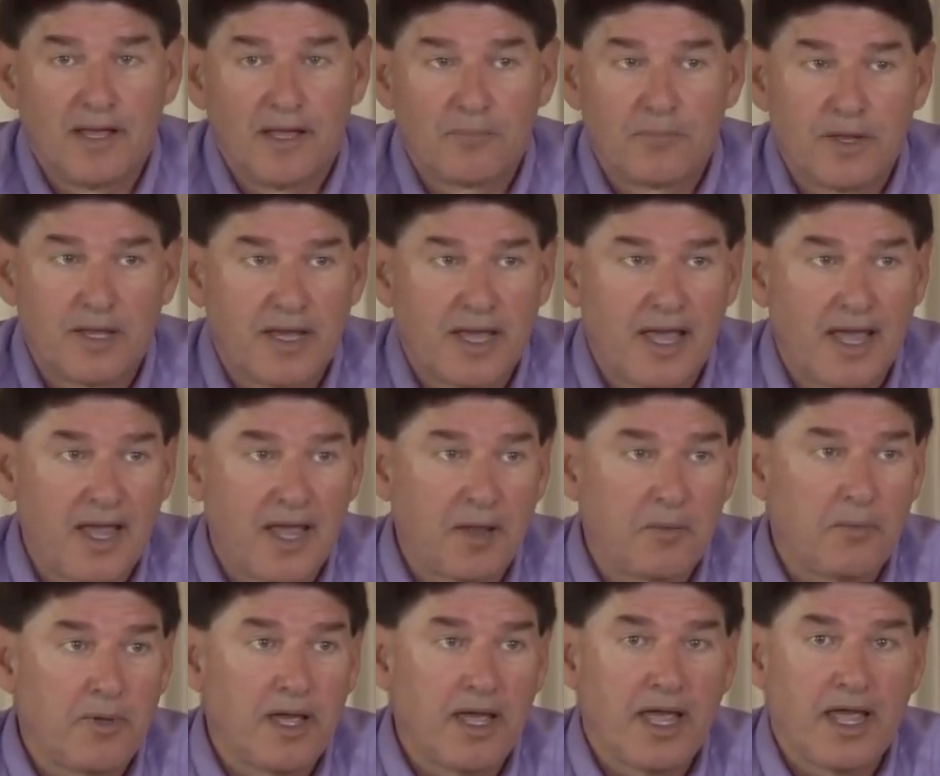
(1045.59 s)
it
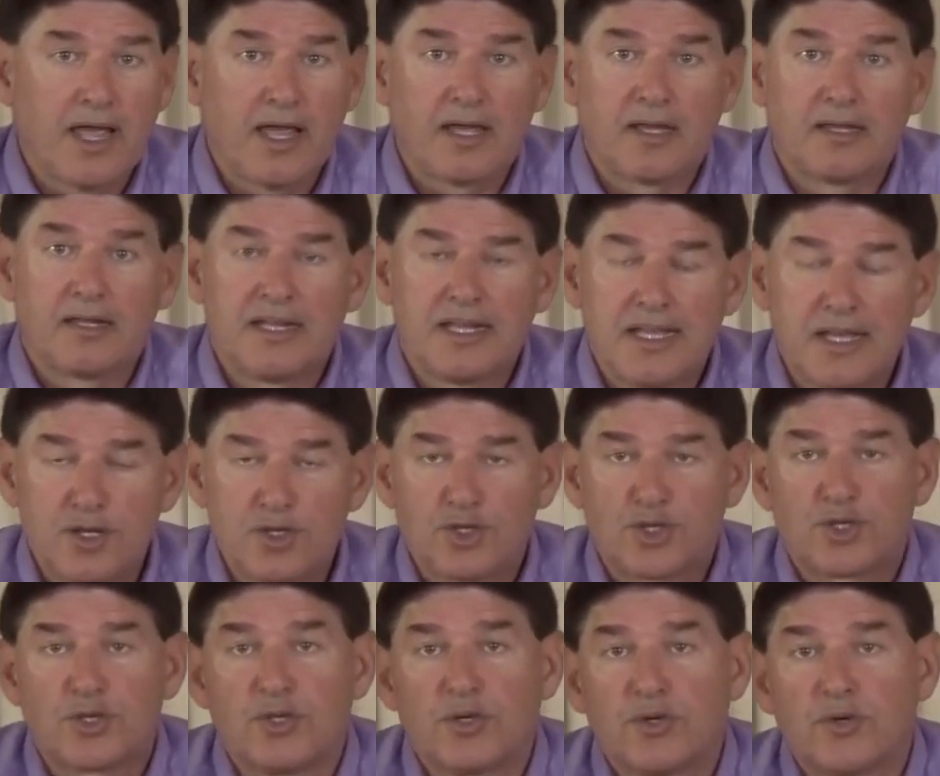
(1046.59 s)
became a, an
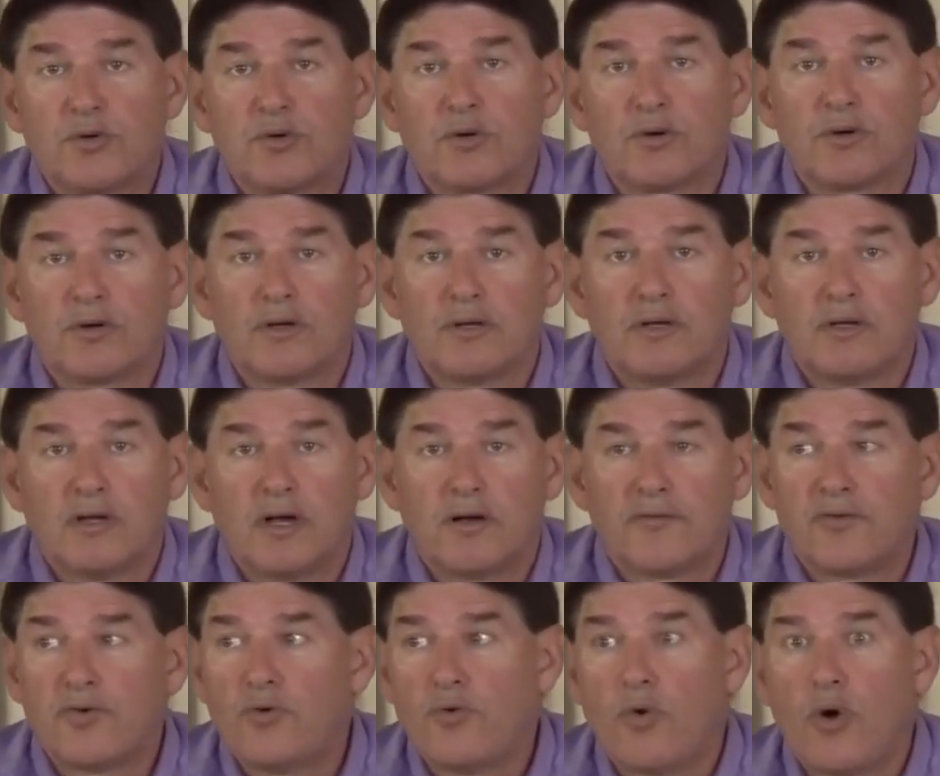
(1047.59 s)
issue
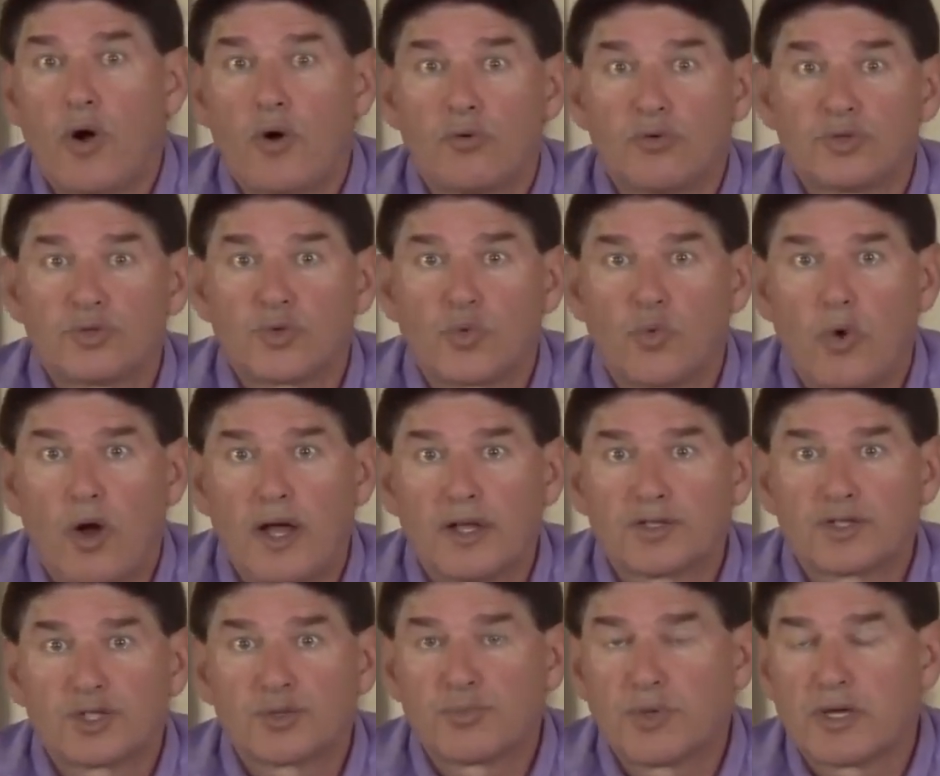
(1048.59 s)
of who owns
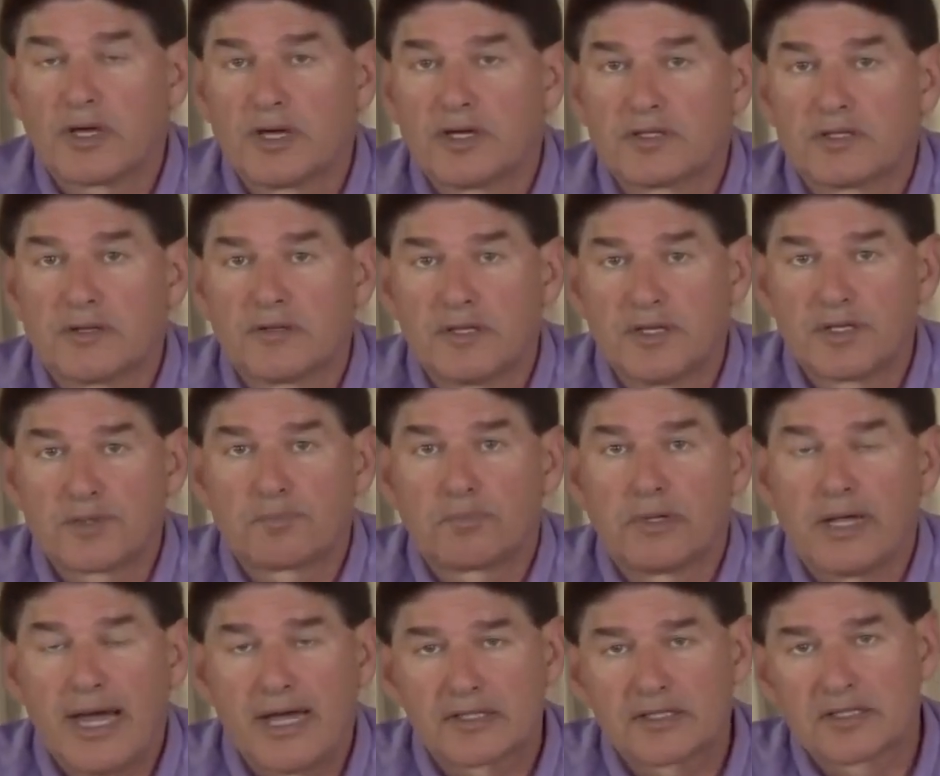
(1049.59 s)
what just because of these
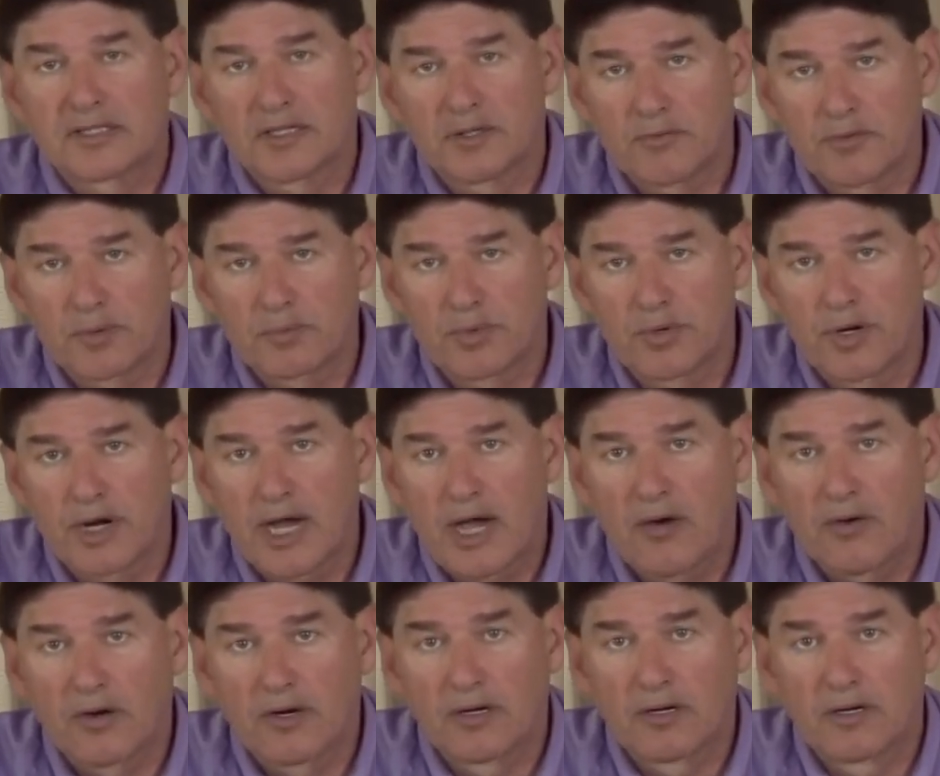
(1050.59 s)
plats that were put
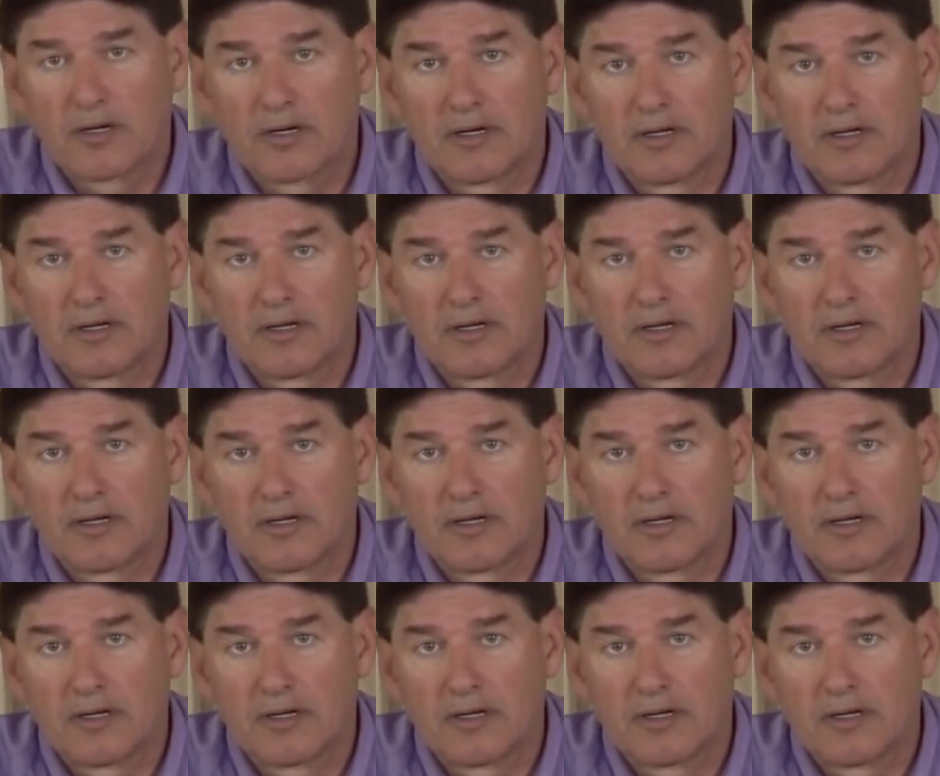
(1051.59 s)
out.